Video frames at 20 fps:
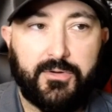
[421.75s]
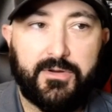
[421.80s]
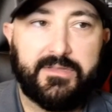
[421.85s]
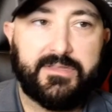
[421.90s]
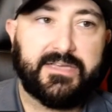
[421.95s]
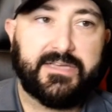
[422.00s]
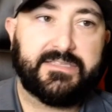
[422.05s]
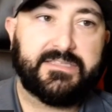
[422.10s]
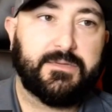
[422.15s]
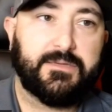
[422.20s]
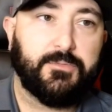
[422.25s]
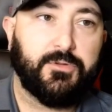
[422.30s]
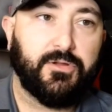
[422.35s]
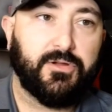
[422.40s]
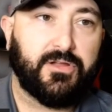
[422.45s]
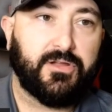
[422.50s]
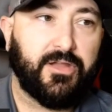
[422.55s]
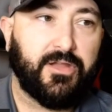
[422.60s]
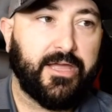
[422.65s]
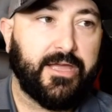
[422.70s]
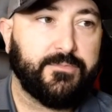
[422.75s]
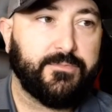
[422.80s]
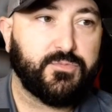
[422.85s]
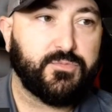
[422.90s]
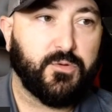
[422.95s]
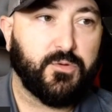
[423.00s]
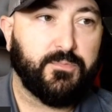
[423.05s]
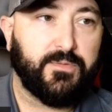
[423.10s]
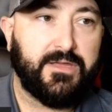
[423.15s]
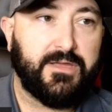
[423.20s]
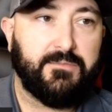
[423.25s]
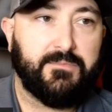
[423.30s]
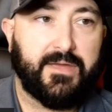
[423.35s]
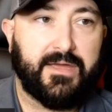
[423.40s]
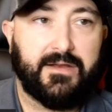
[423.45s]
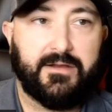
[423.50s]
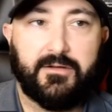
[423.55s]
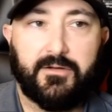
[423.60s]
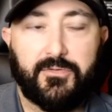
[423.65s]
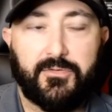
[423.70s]
that similar claims were being
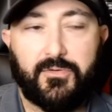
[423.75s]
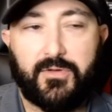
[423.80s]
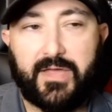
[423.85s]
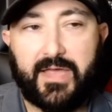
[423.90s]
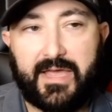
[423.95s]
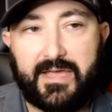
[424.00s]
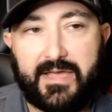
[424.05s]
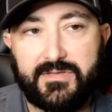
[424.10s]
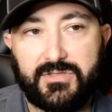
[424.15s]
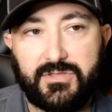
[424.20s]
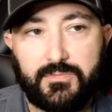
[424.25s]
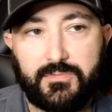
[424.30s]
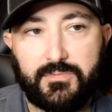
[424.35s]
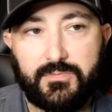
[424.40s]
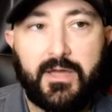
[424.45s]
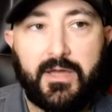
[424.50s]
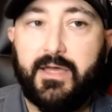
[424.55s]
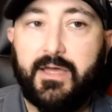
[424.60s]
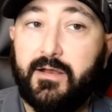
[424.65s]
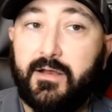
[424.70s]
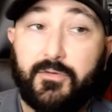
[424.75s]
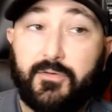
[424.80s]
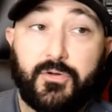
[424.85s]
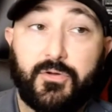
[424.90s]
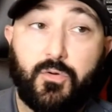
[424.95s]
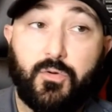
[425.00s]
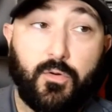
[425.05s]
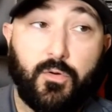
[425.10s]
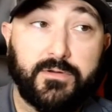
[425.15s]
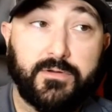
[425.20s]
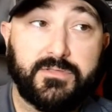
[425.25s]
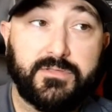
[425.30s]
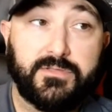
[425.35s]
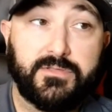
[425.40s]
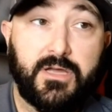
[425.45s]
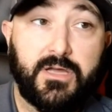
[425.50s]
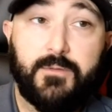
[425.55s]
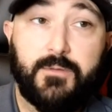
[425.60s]
made in other cases in other courts,